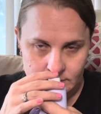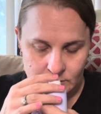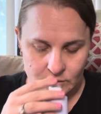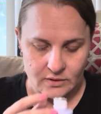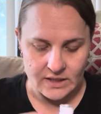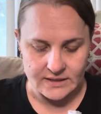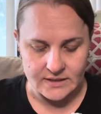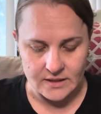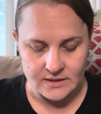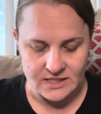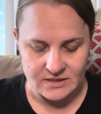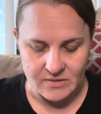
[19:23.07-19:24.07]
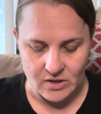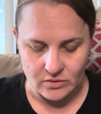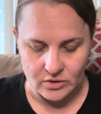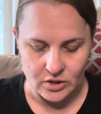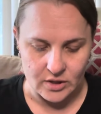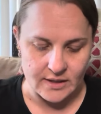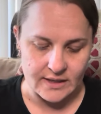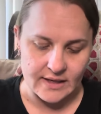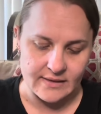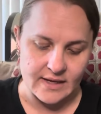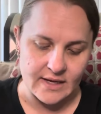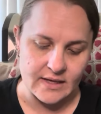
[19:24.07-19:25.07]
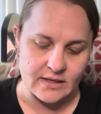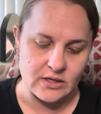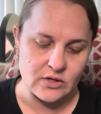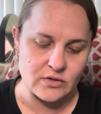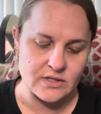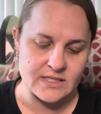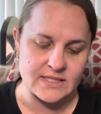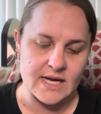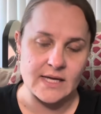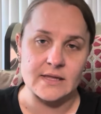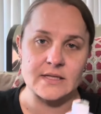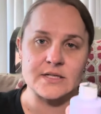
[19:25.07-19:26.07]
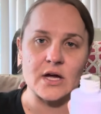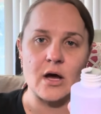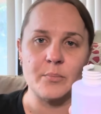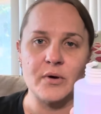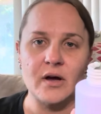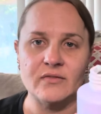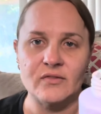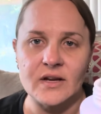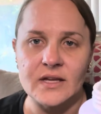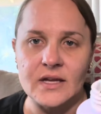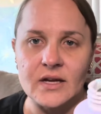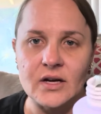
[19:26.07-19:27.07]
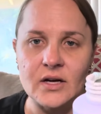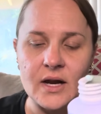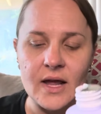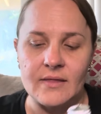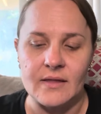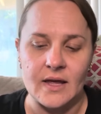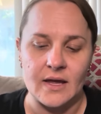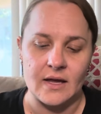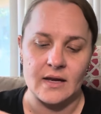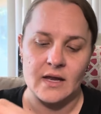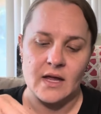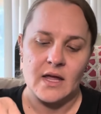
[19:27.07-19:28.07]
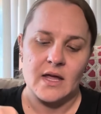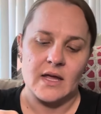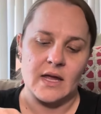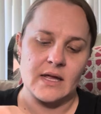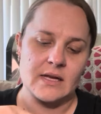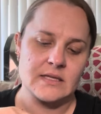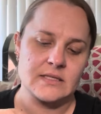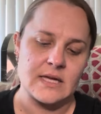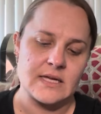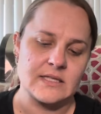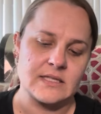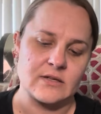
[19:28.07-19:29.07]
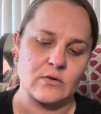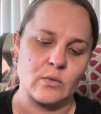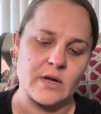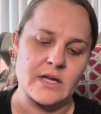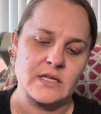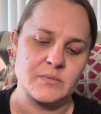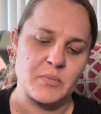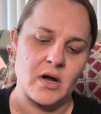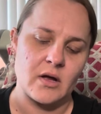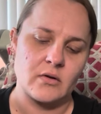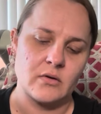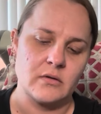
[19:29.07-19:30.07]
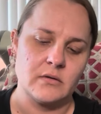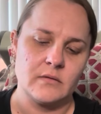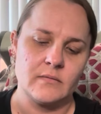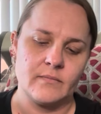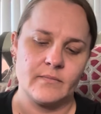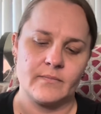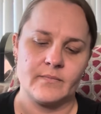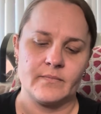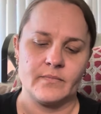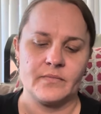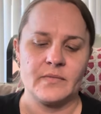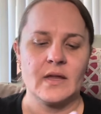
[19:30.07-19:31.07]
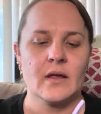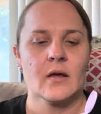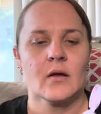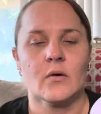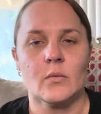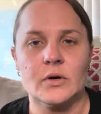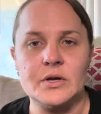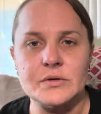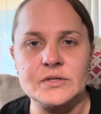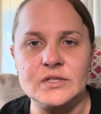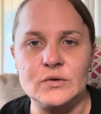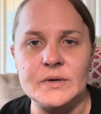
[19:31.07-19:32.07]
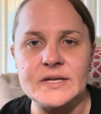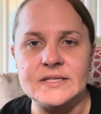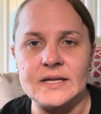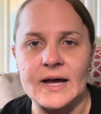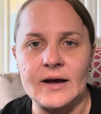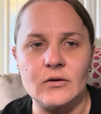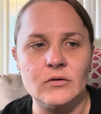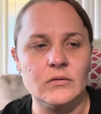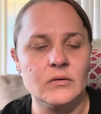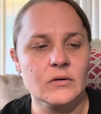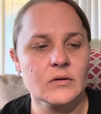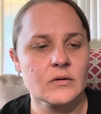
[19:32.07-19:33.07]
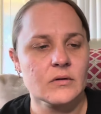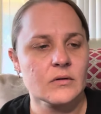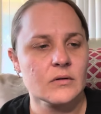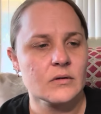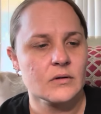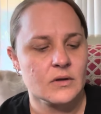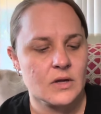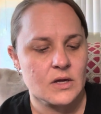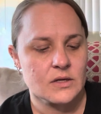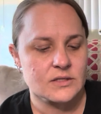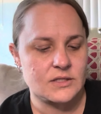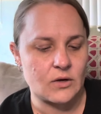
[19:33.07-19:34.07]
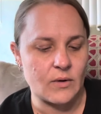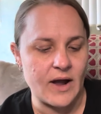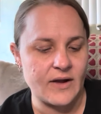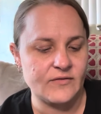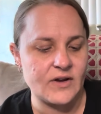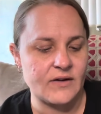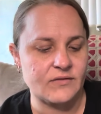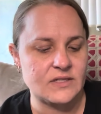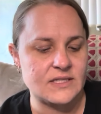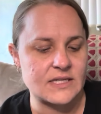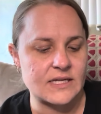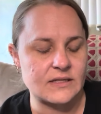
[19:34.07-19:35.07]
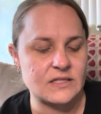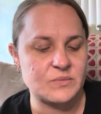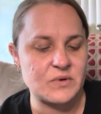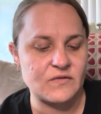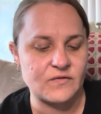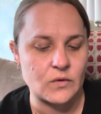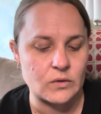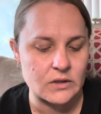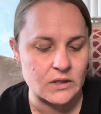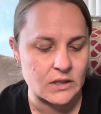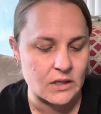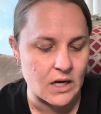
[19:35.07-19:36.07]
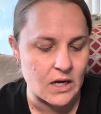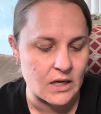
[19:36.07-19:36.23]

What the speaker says: Oh, that does smell good. And then you just take the top off right here, and then it is a squeeze bottle where you squeeze it out. So I've never seen this before.